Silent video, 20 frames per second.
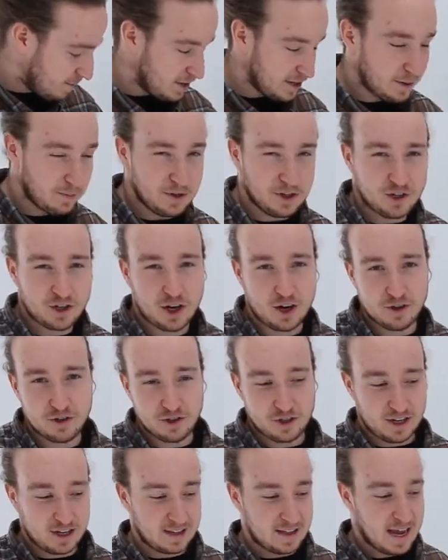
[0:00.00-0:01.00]
They can be
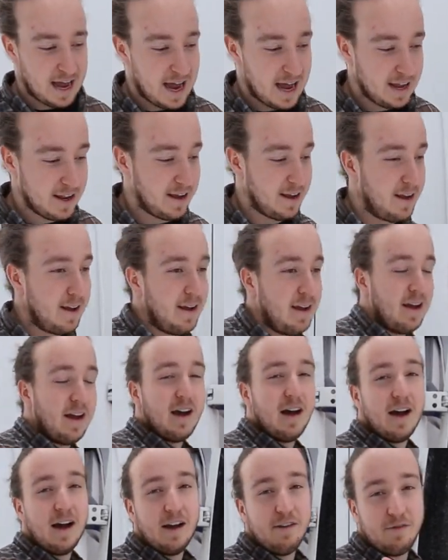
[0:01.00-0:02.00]
charged like that
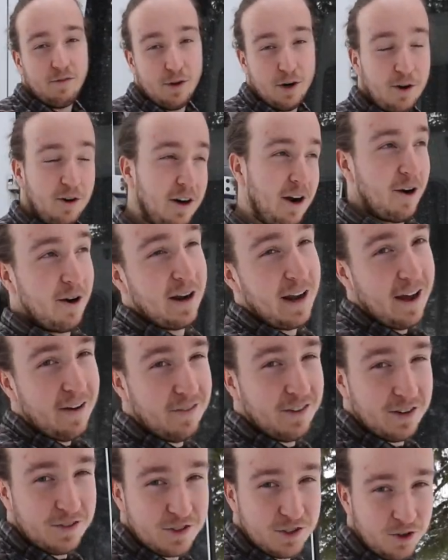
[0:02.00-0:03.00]
uh, if we don't already
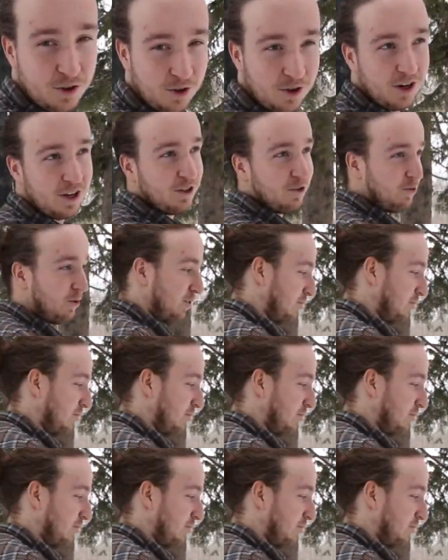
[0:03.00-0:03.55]
have enough solar on the